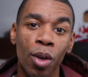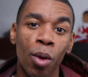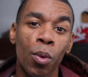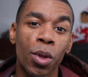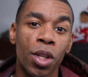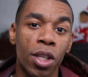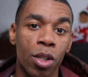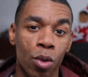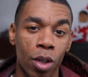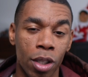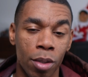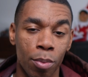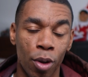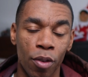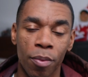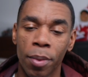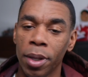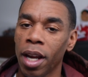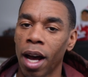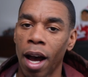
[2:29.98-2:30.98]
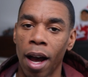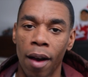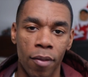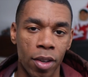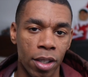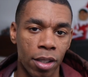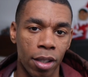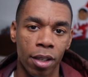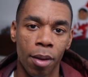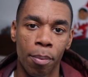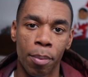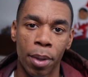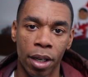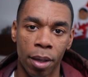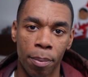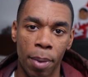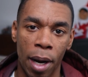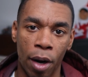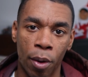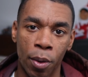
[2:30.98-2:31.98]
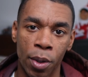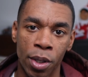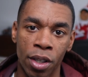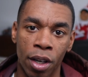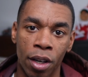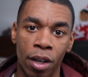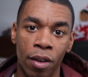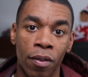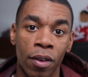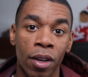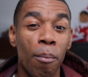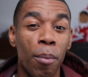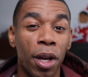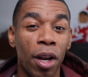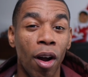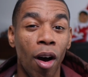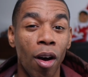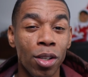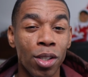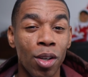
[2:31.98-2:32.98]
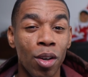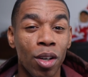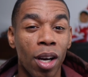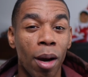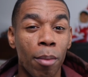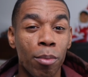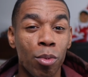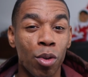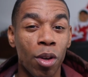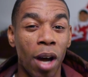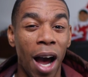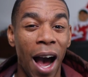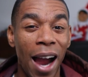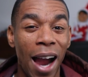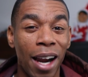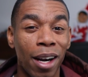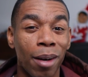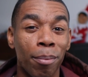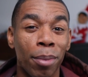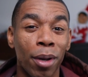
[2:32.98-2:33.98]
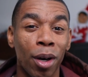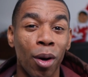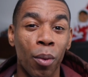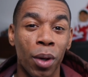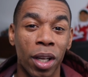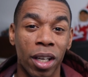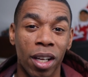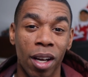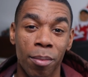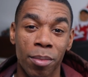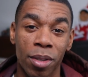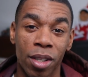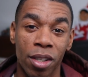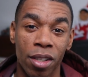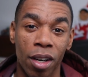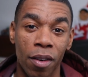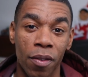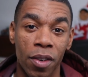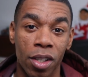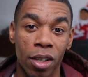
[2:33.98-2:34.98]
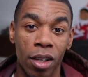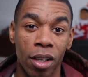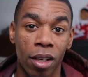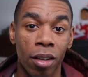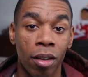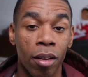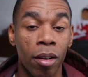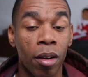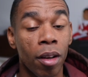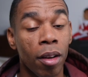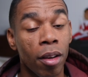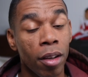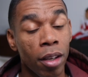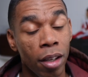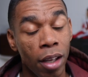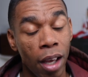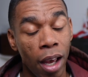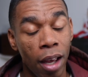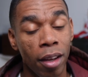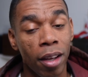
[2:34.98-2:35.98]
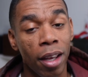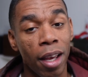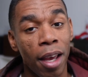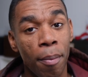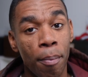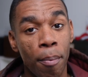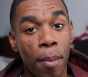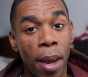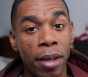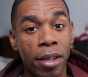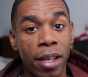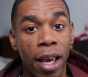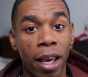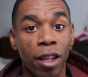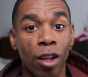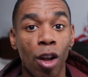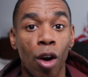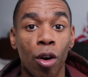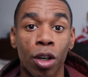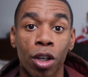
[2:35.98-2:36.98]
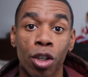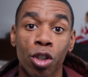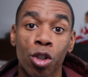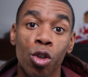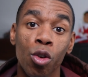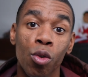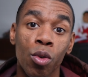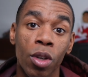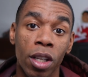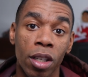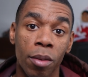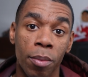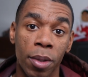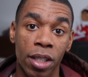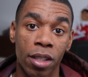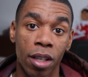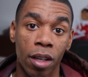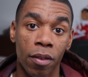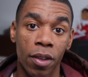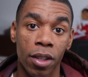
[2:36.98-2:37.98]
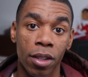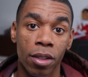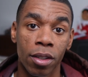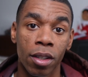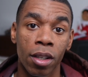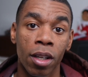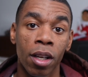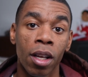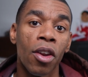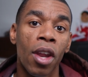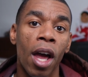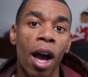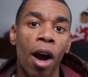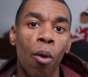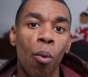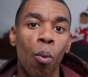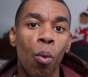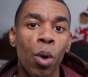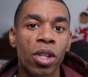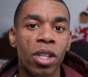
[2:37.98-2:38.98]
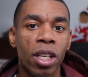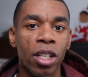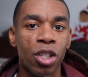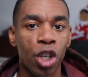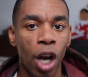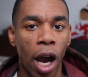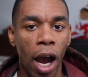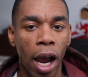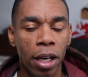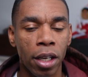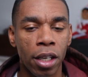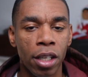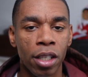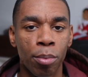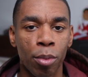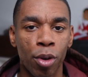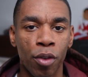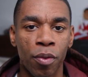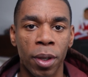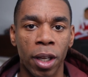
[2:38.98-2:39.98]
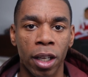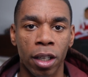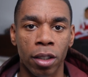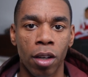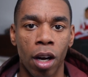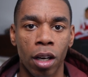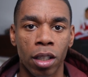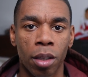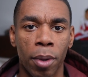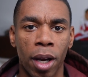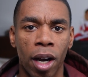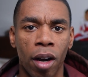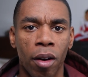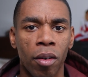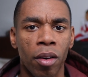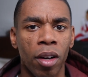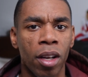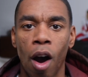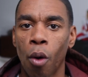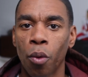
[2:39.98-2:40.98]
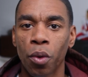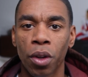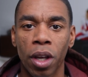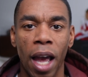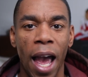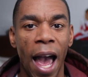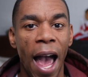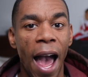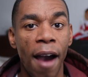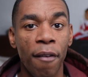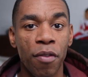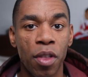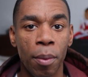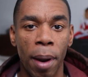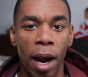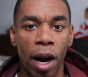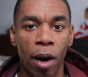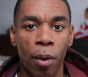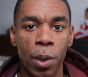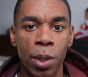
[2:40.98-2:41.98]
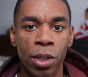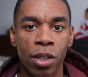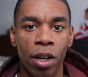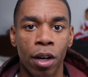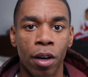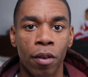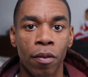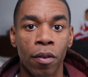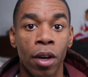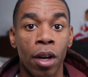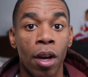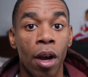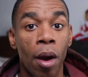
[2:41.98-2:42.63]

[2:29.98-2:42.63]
With the Swiss movement, obviously a bigger power reserve, but it also comes with a higher bill when it comes to servicing. Yet, it may take longer to need to be serviced. Now, with the Chinese movement, like I talked about, only half the power reserve,